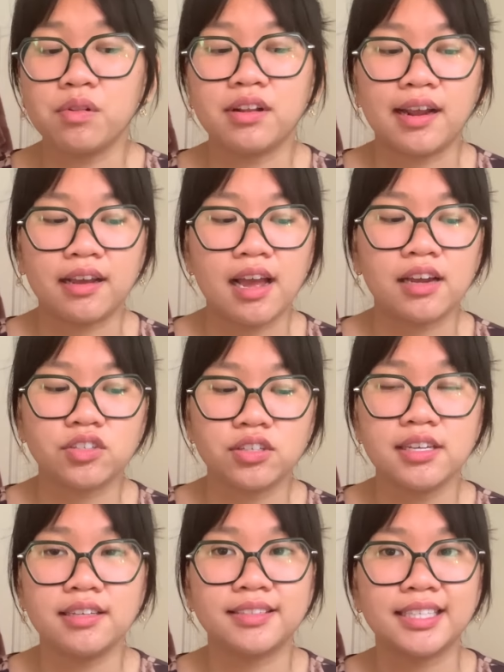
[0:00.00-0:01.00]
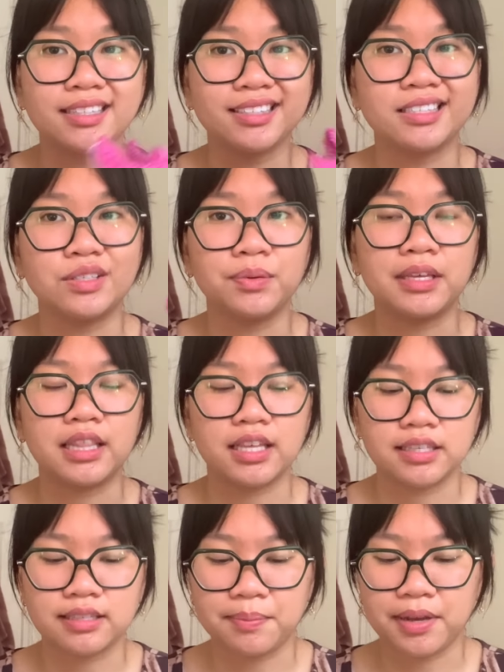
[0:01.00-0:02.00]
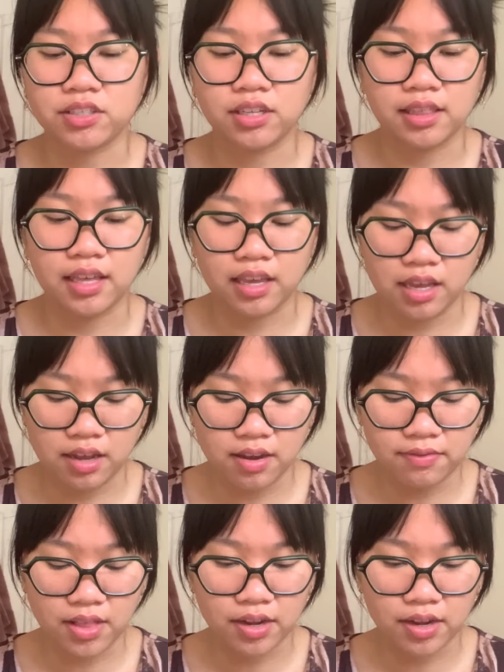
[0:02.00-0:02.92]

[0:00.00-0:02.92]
and I actually, since doing this, I'm actually thinking of